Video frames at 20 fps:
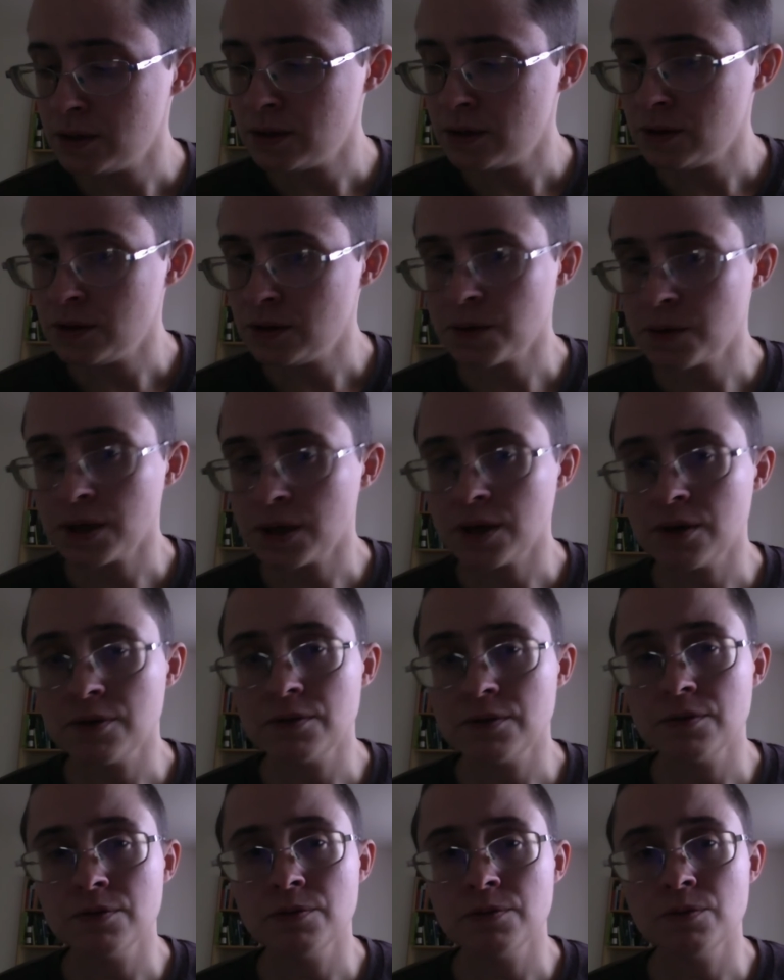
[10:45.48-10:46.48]
You may
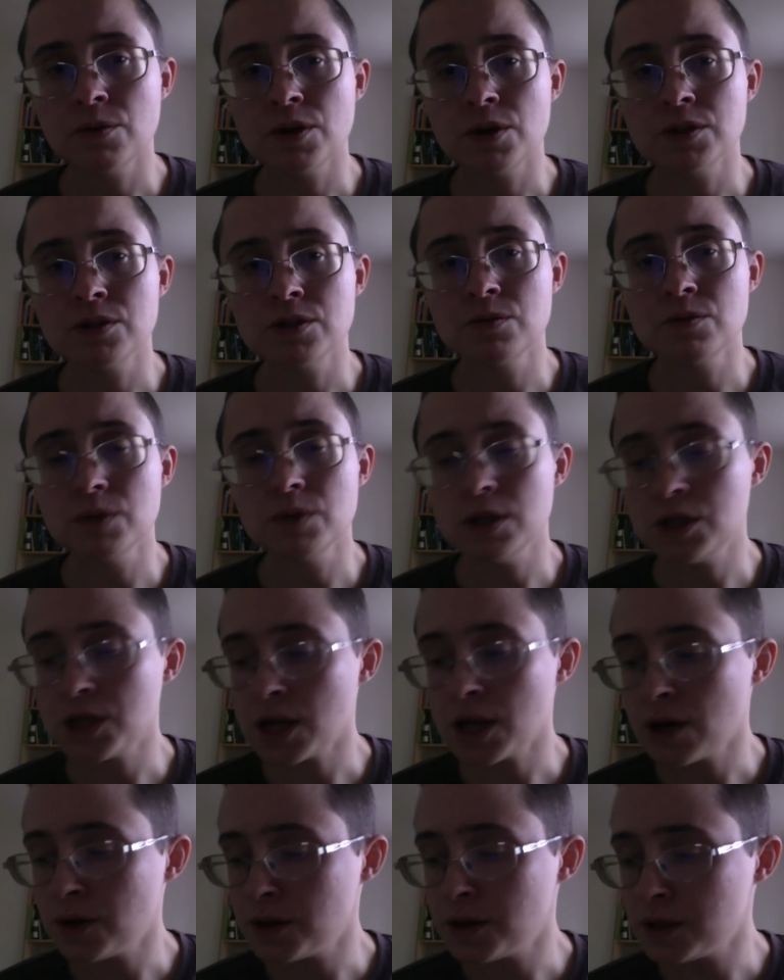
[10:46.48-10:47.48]
want to reach
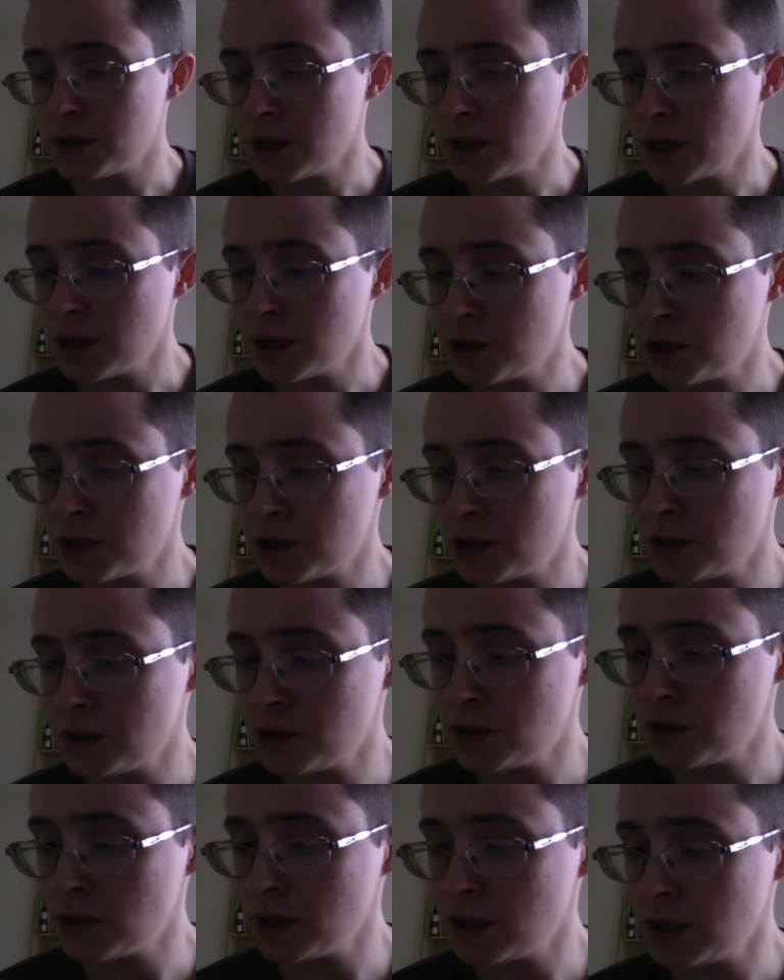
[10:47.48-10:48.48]
out and touch the
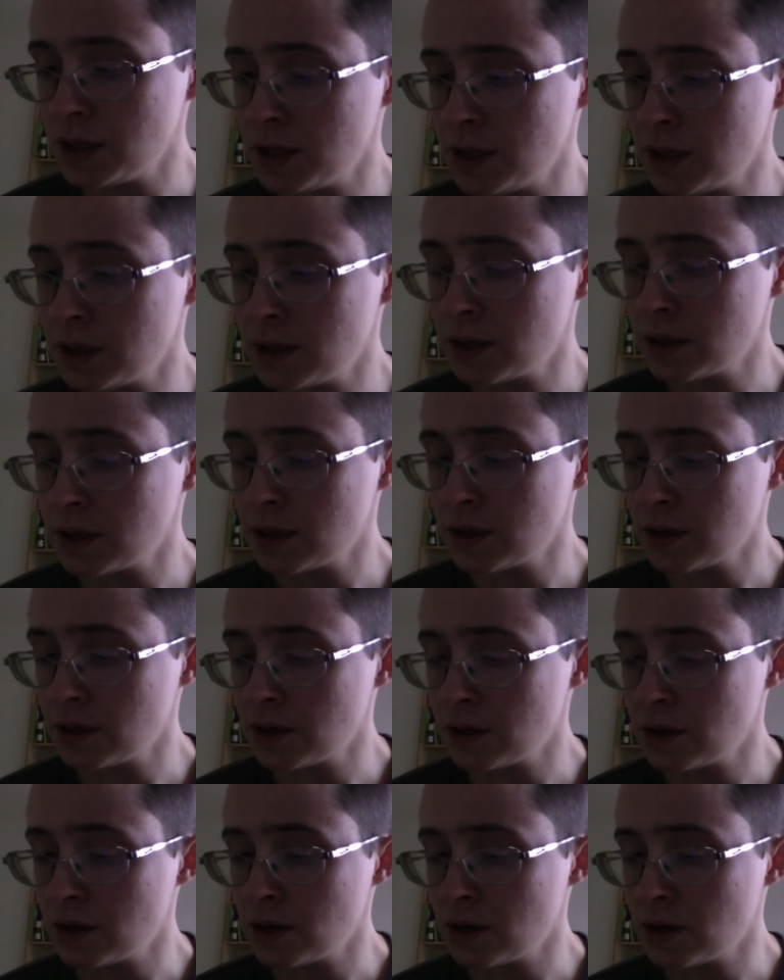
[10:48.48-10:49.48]
tree
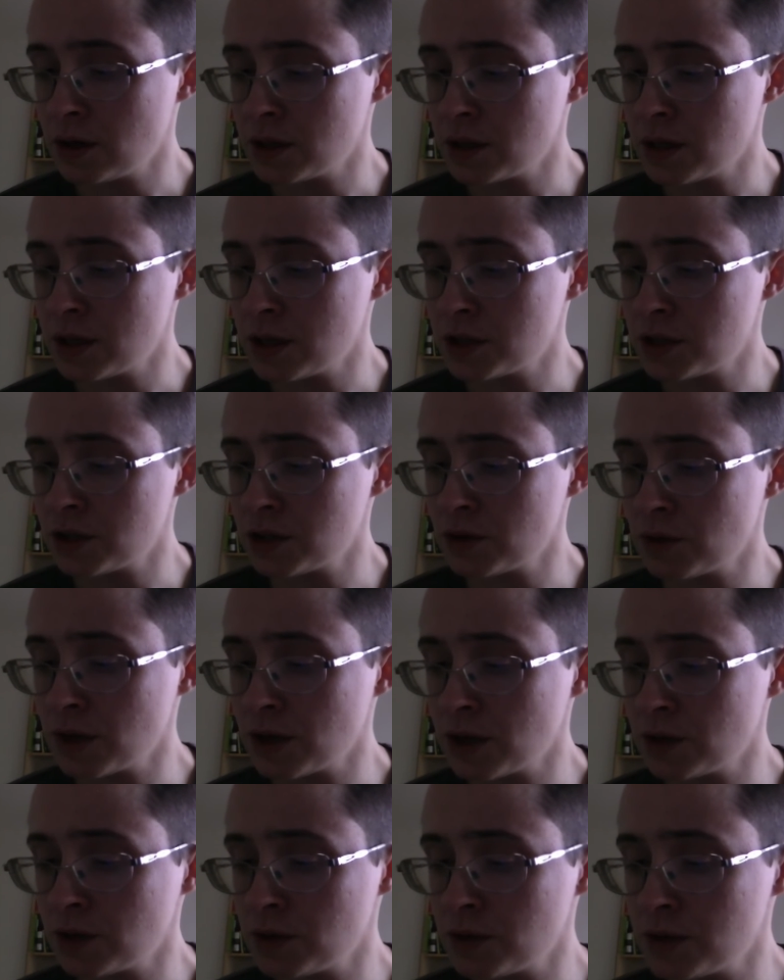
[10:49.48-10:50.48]
or touch the
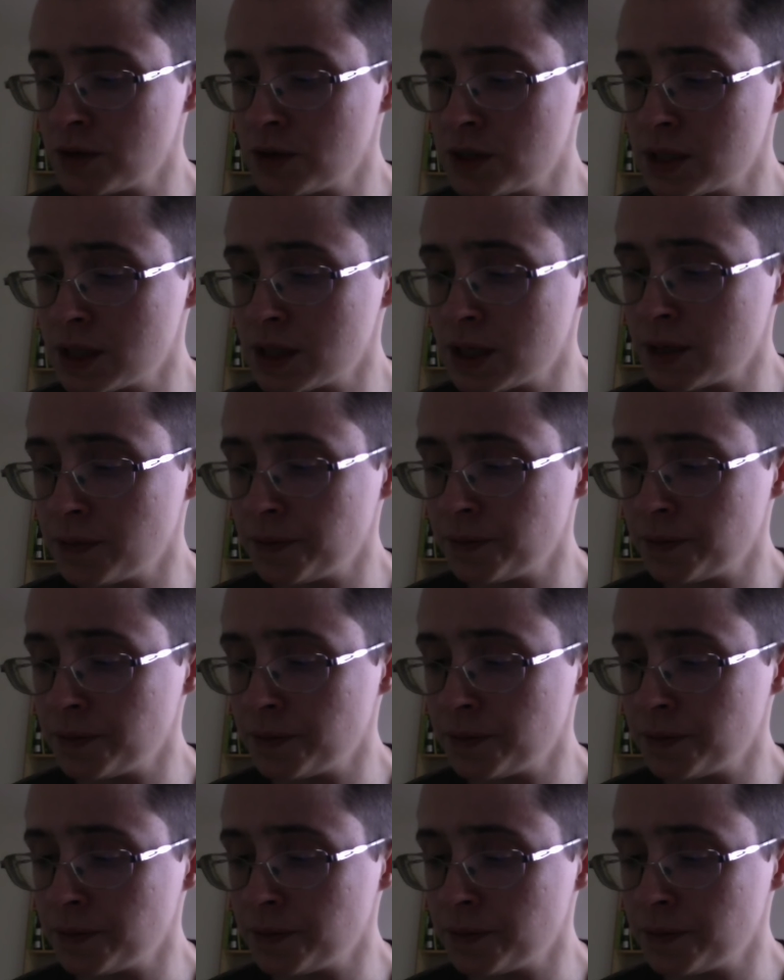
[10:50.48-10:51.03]
ground where you sit.